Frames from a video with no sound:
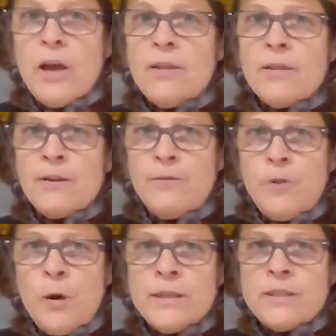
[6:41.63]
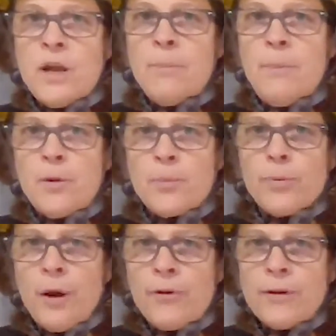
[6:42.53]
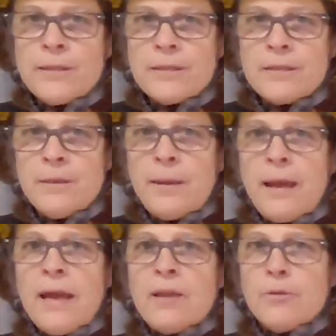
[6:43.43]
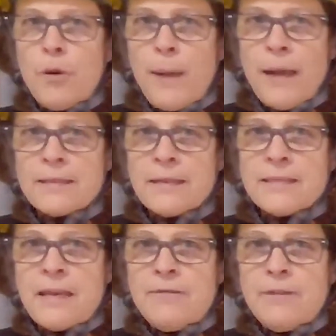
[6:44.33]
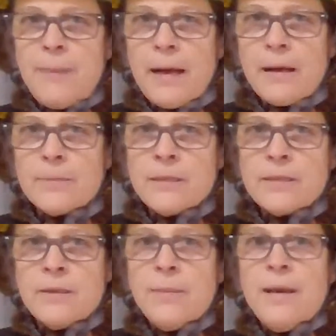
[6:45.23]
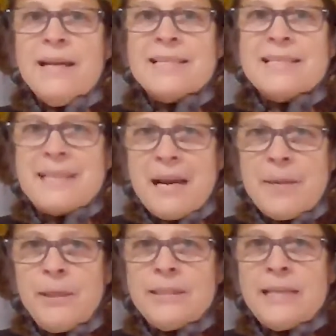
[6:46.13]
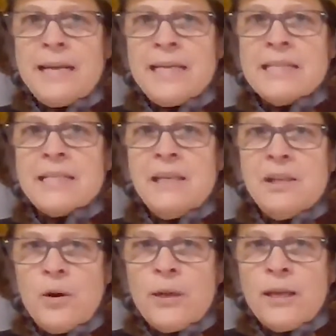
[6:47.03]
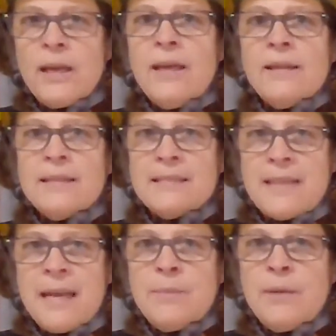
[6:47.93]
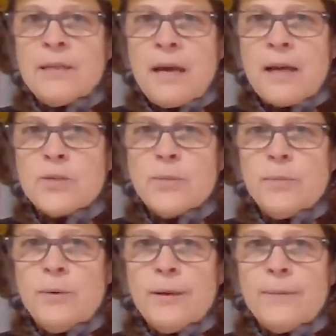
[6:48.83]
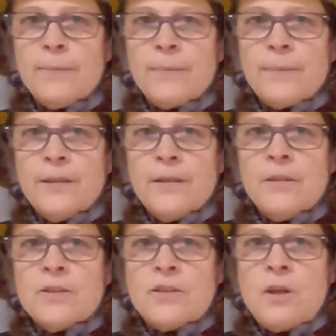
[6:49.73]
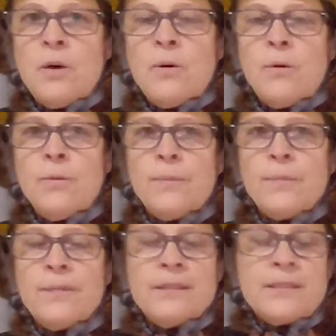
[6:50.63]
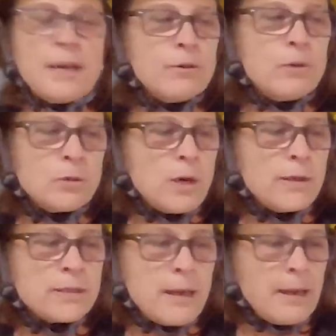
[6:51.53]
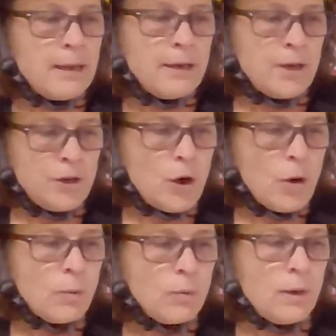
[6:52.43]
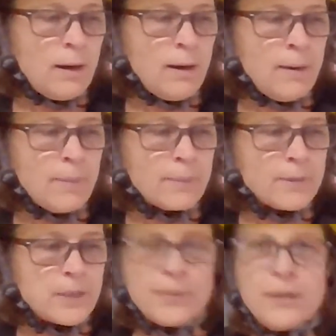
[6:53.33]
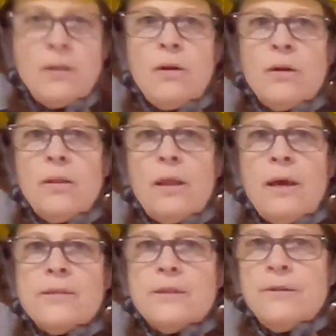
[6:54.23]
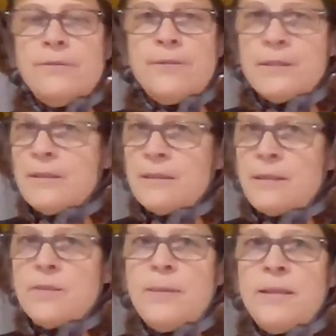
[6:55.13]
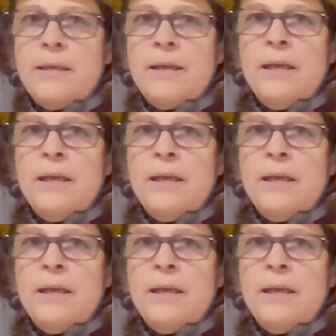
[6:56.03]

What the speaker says: that avoids both the progress system and the rope access safety backup system simultaneously loading the same attachment point. So the standard goes on to say in a note, something along the lines of this doesn't mean that